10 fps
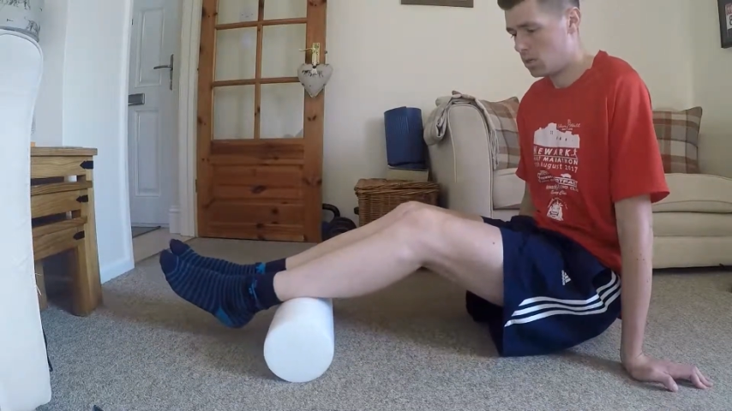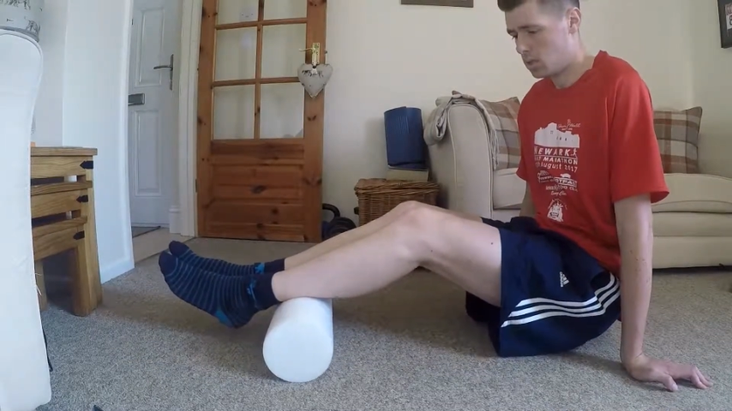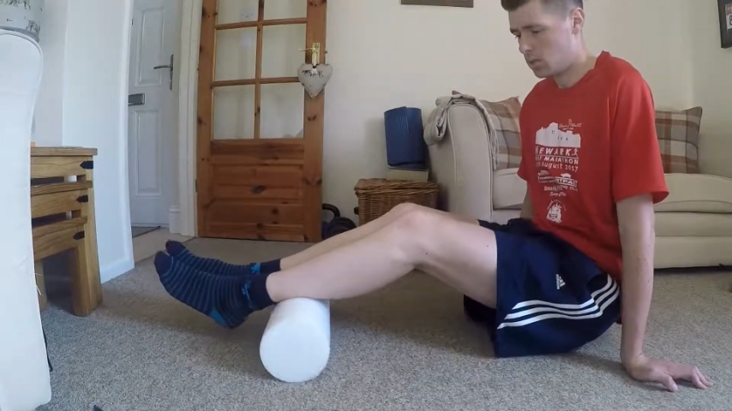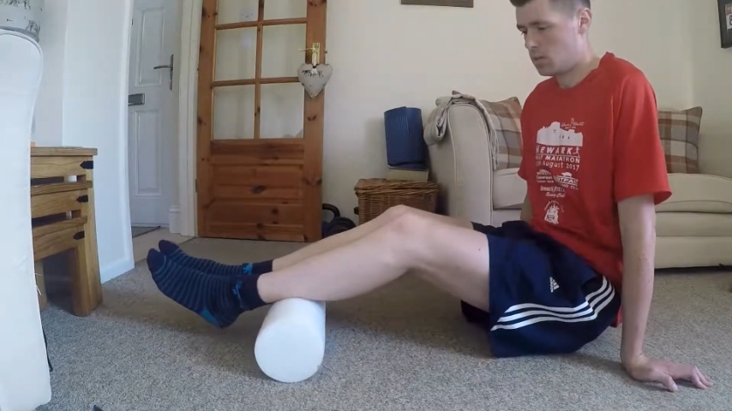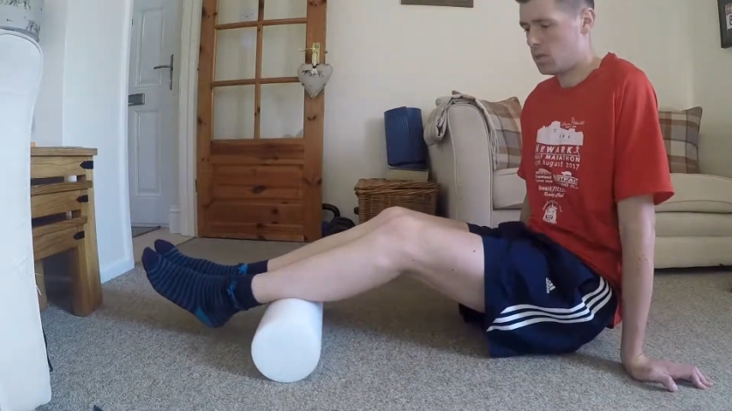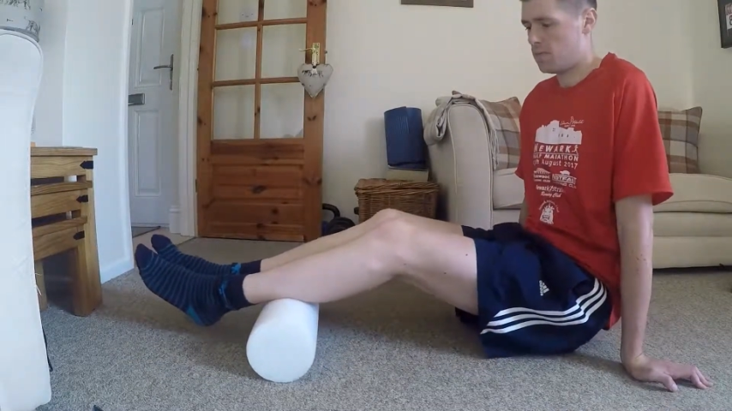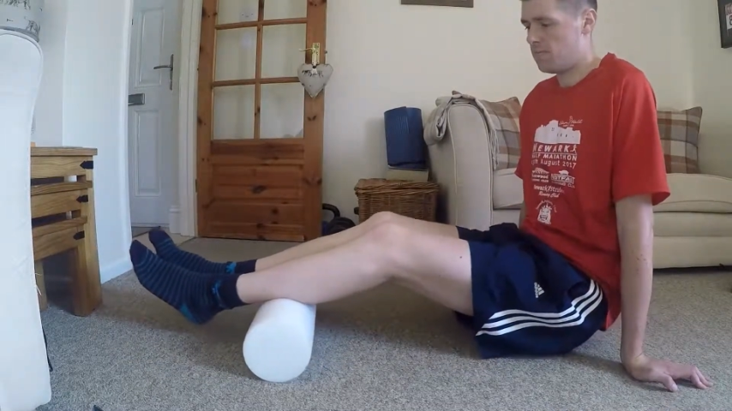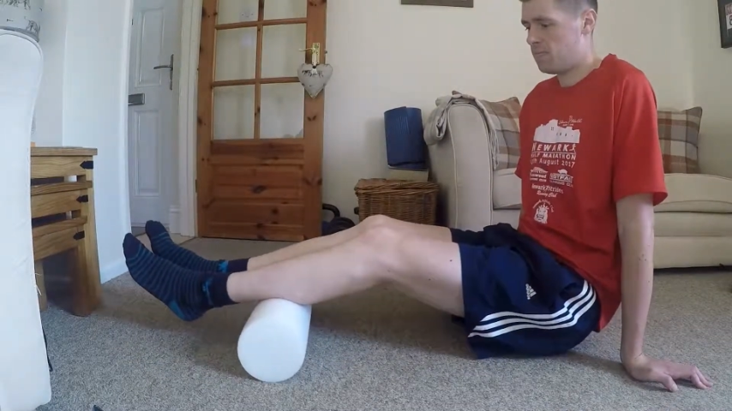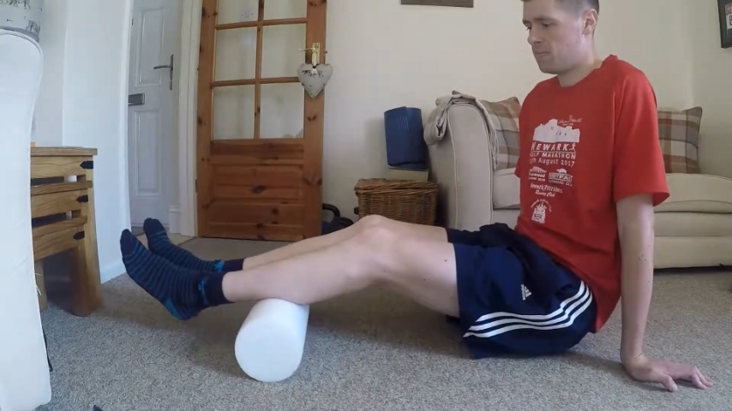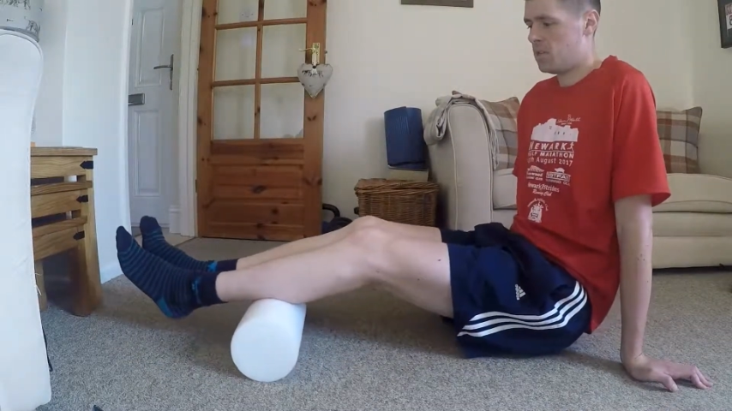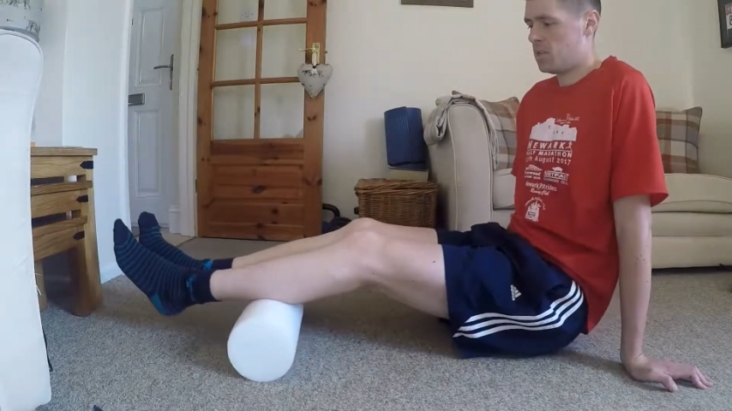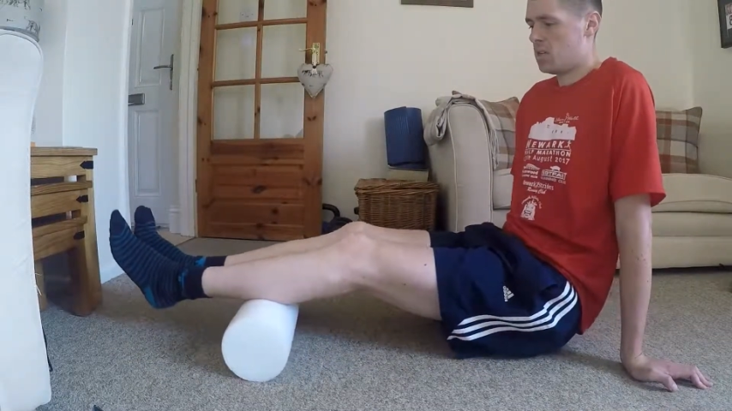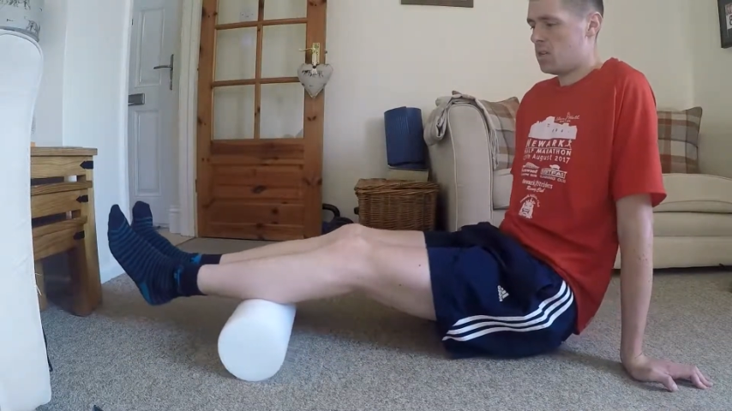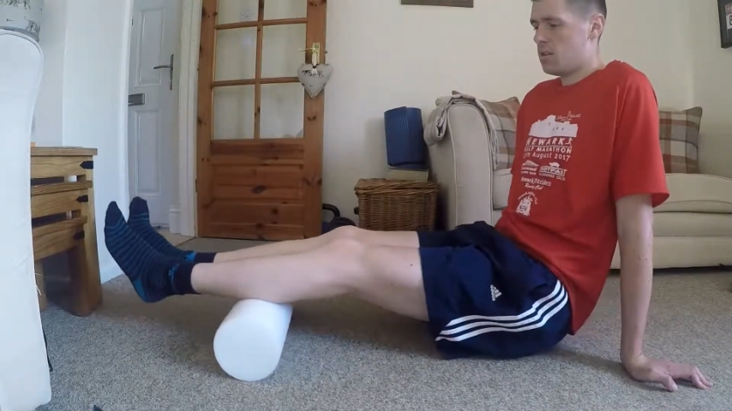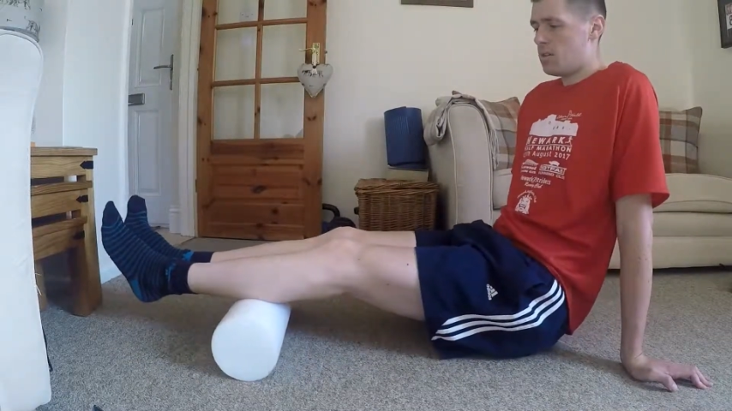So yeah,
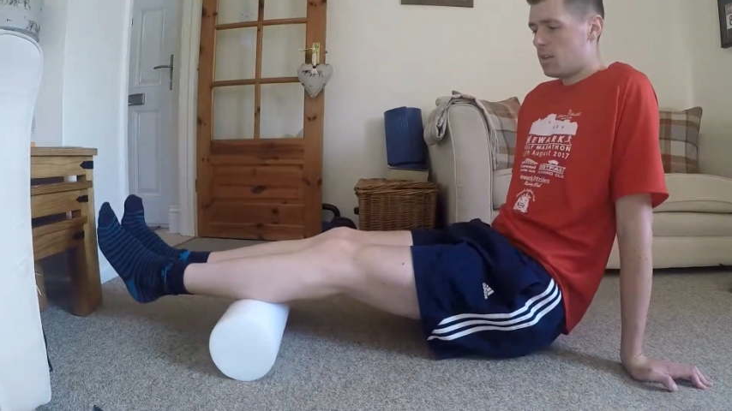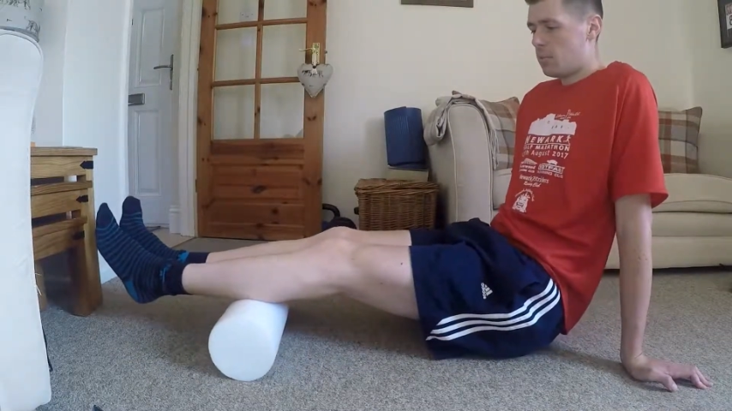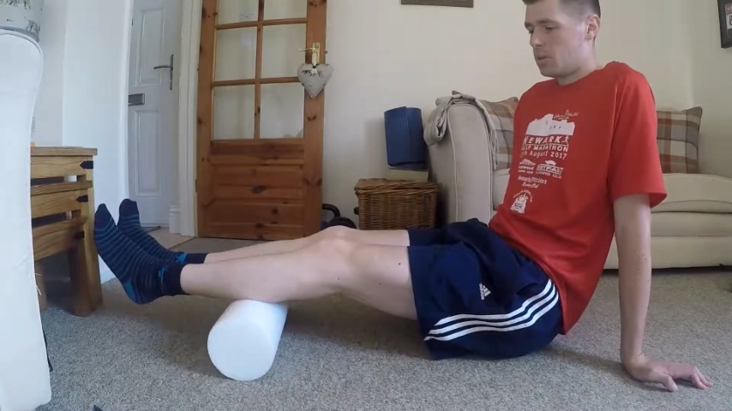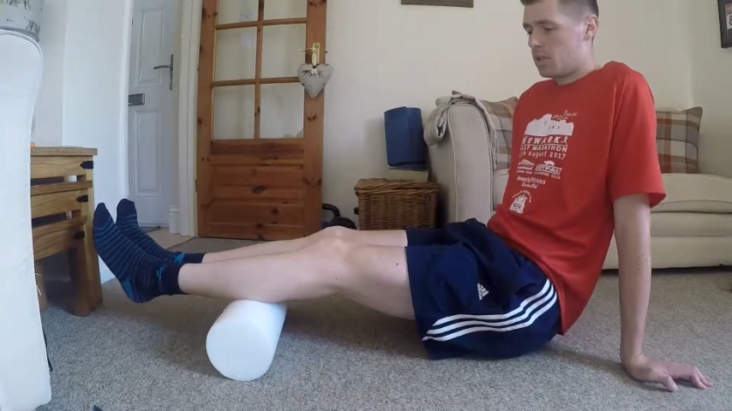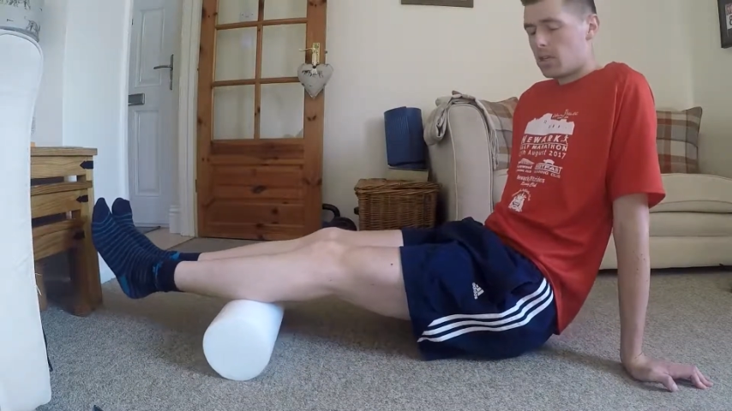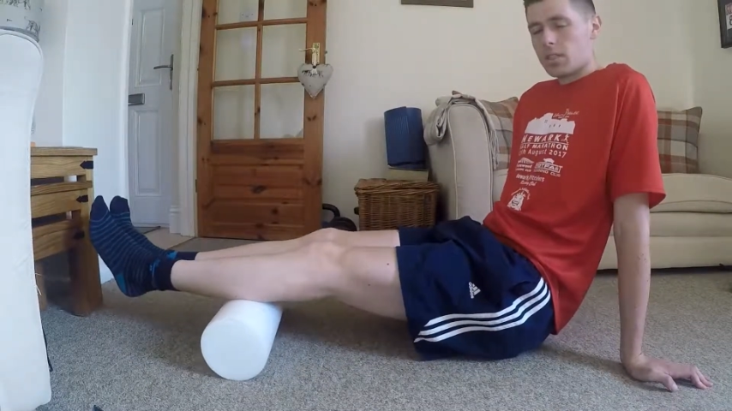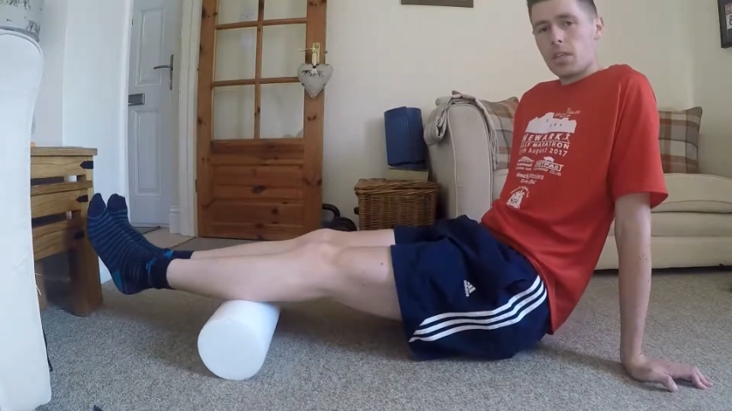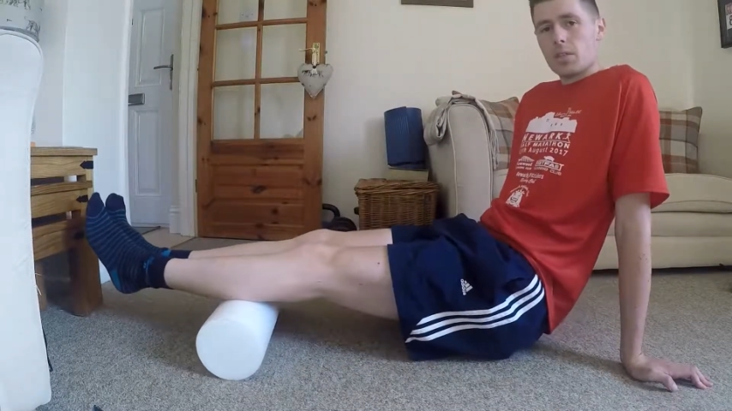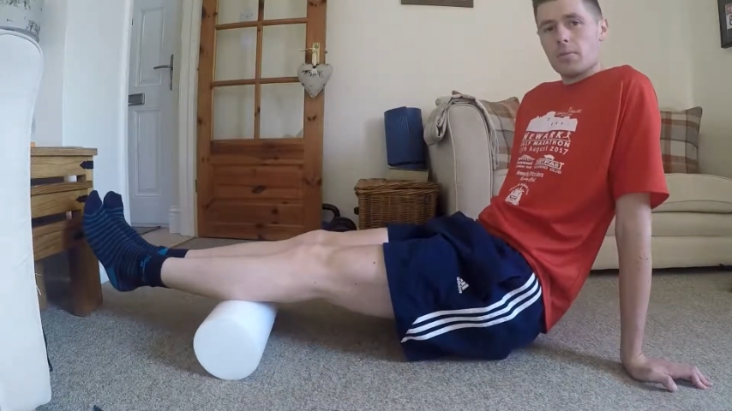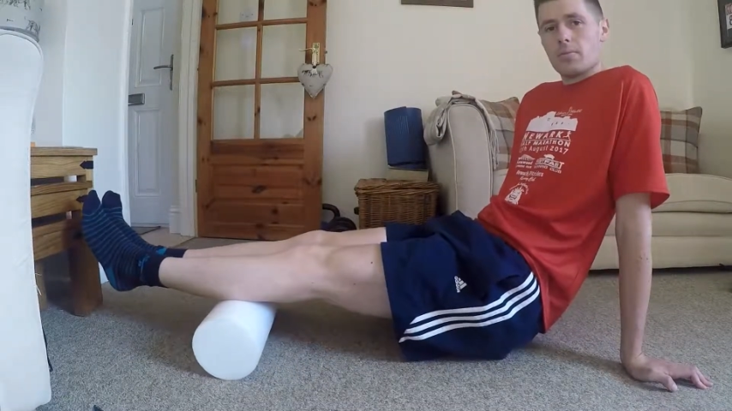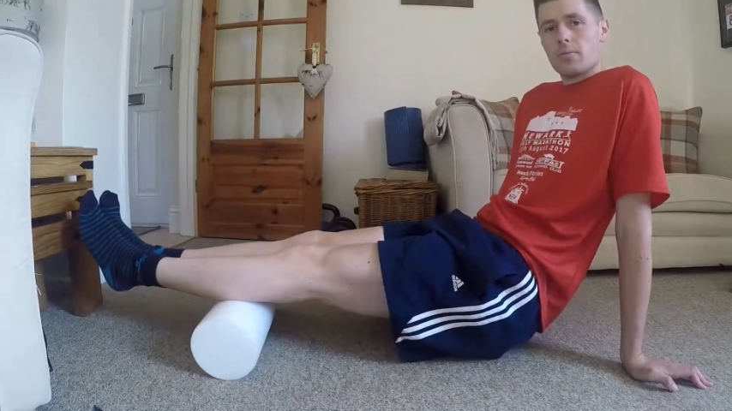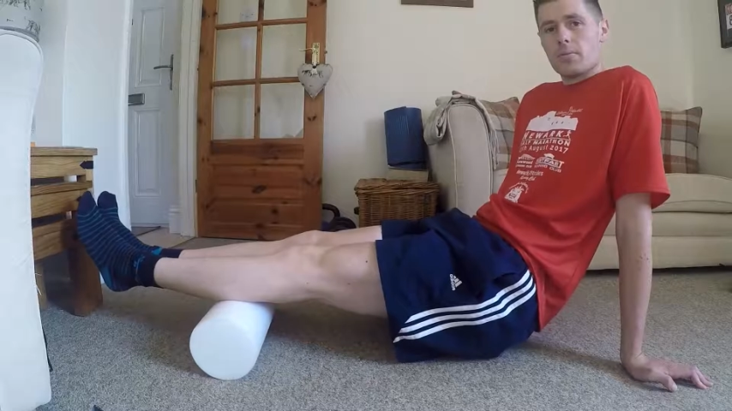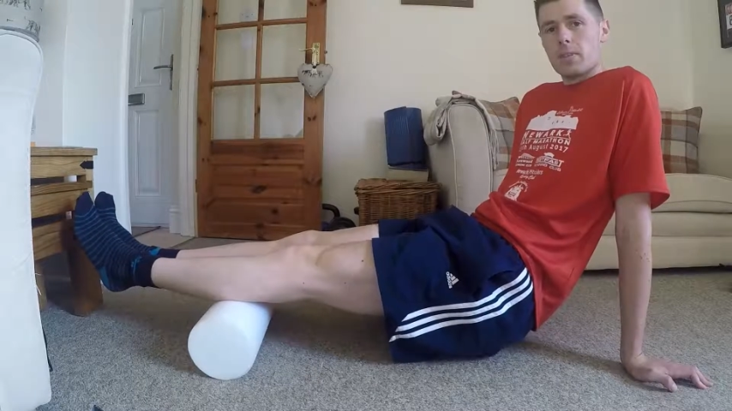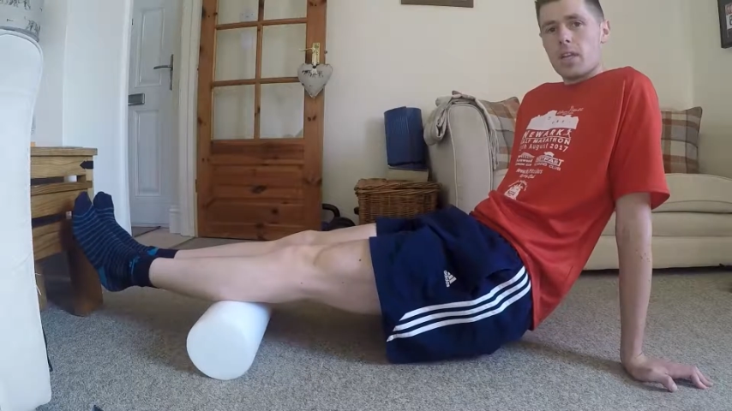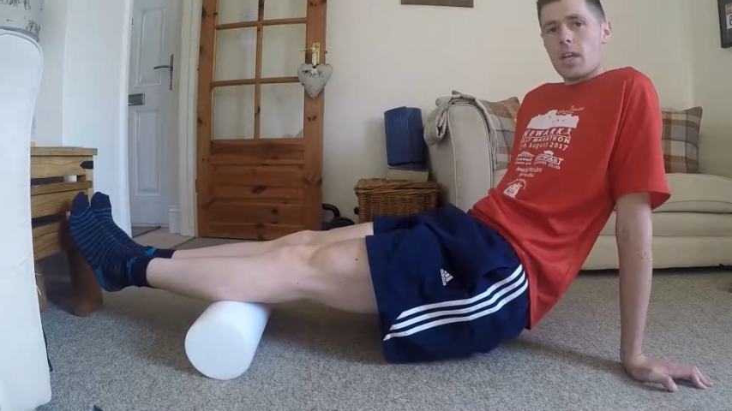that'll be tonight's session.
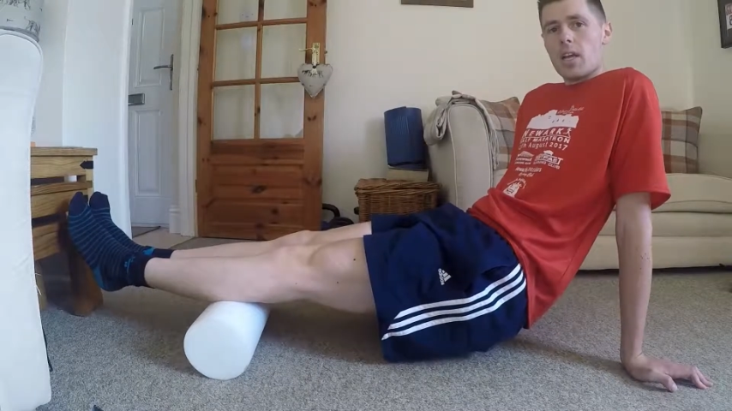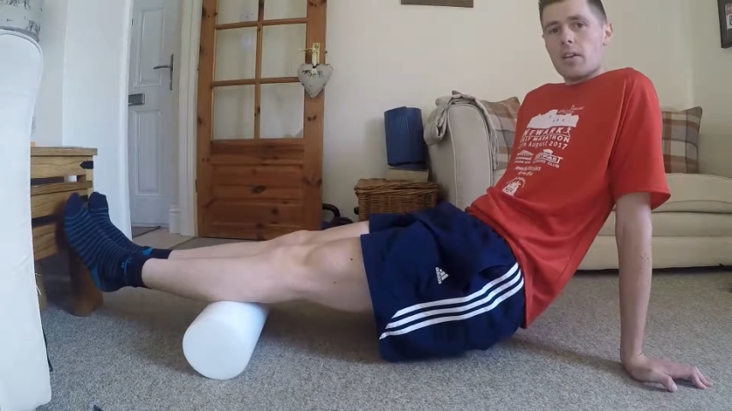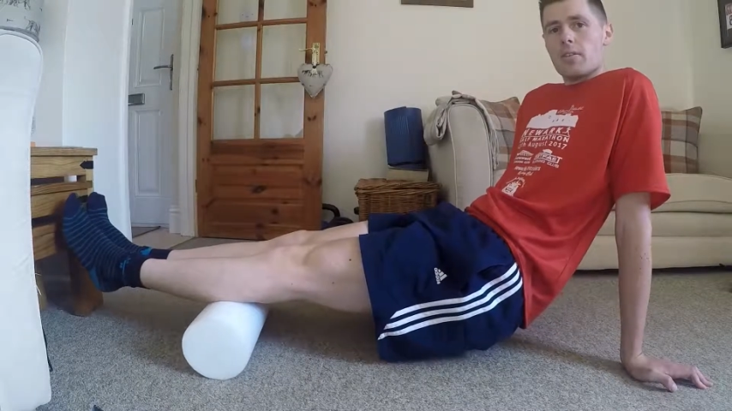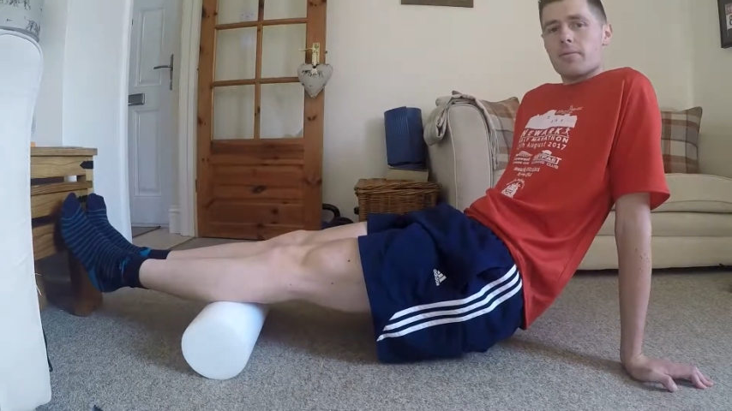See you later.